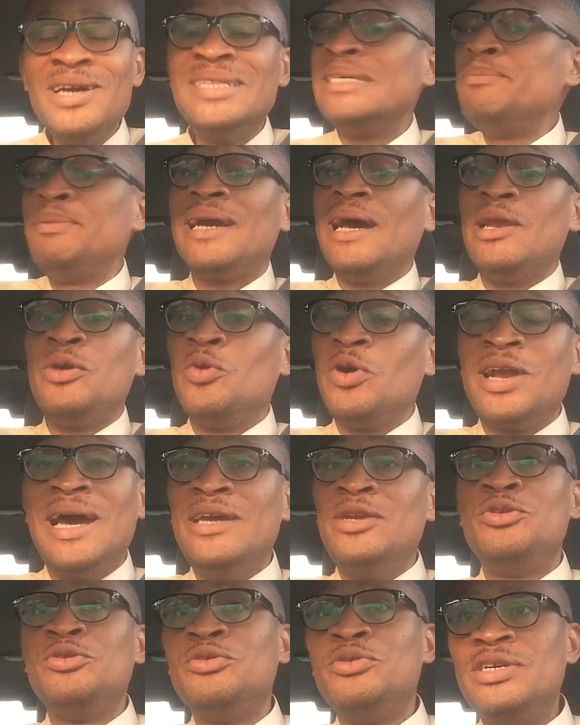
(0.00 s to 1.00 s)
Typically what
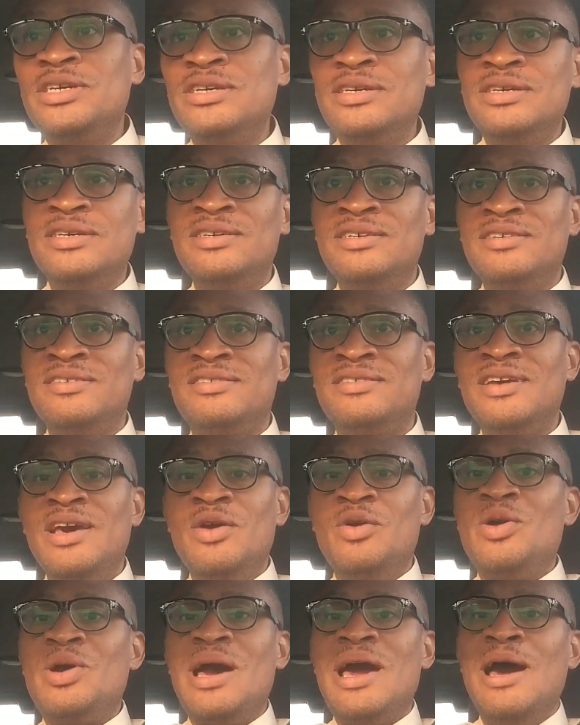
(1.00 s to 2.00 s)
I do is
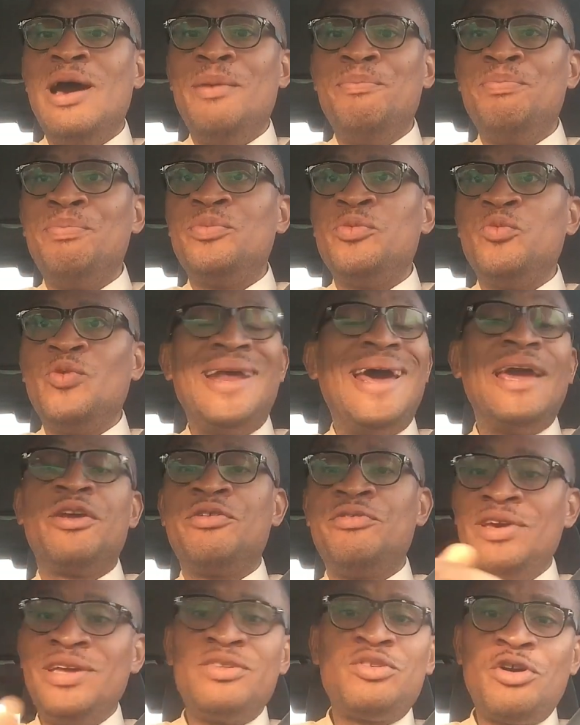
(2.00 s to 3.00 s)
when I
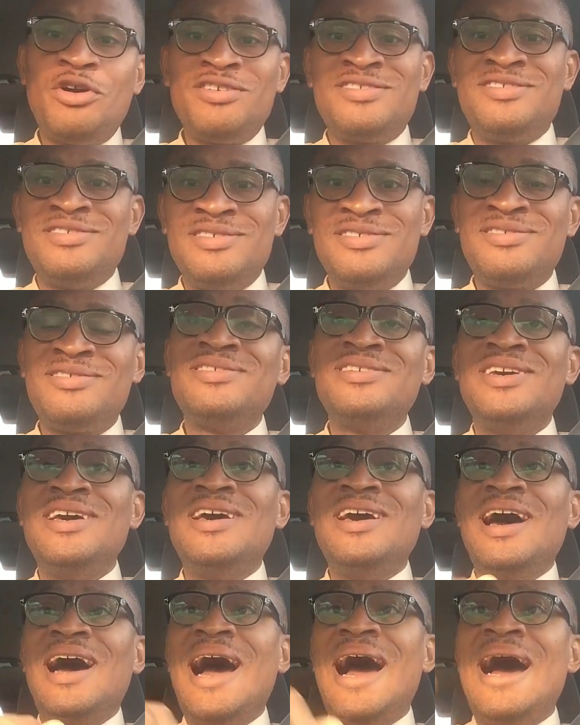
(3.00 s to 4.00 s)
create courses
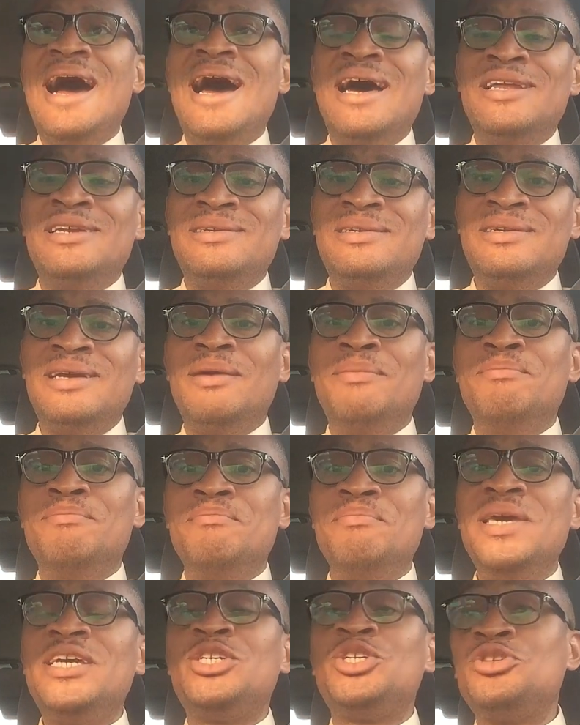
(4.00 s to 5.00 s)
and
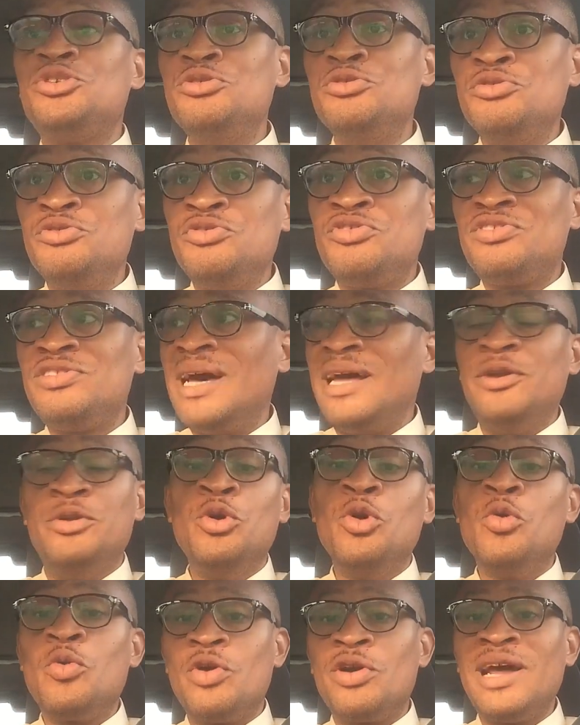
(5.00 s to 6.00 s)
make shoes that
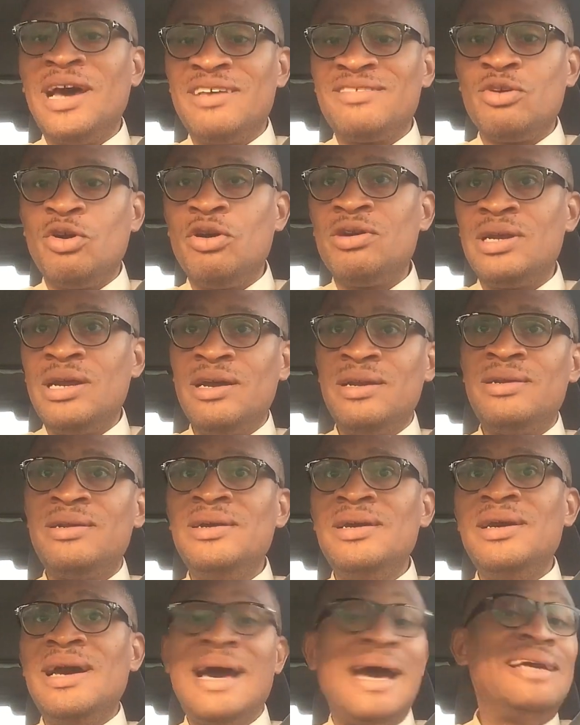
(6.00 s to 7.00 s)
no one has ordered,
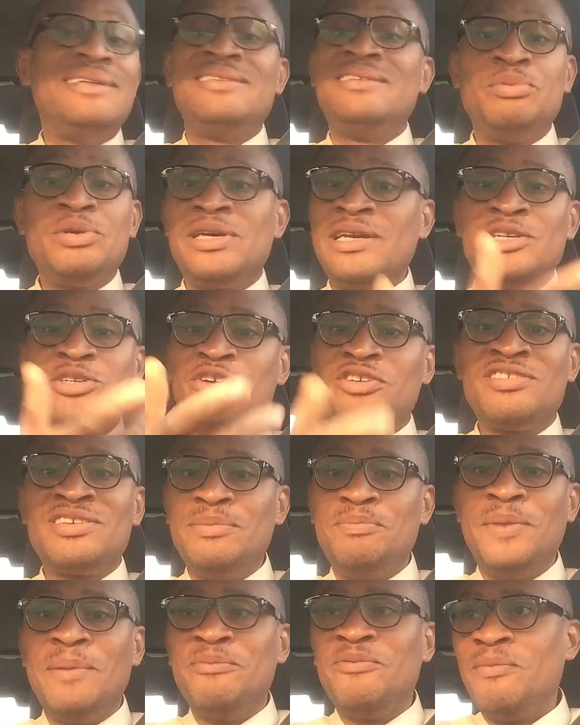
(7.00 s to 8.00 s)
I typically just
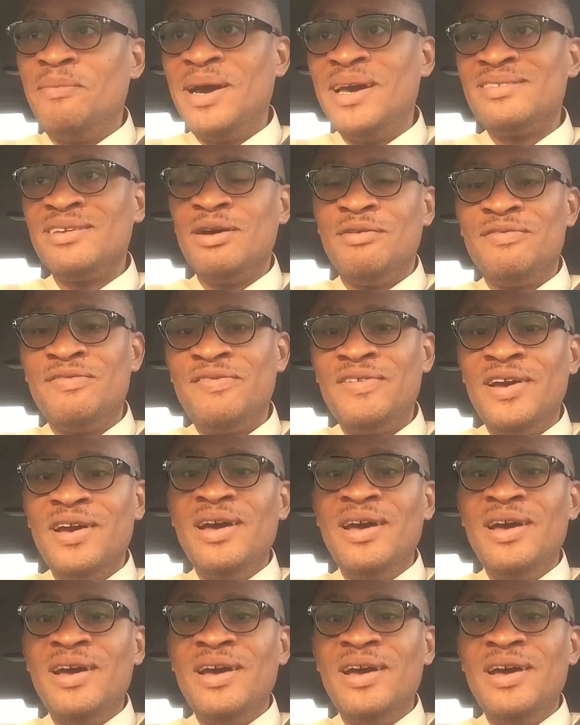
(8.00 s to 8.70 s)
keep them for myself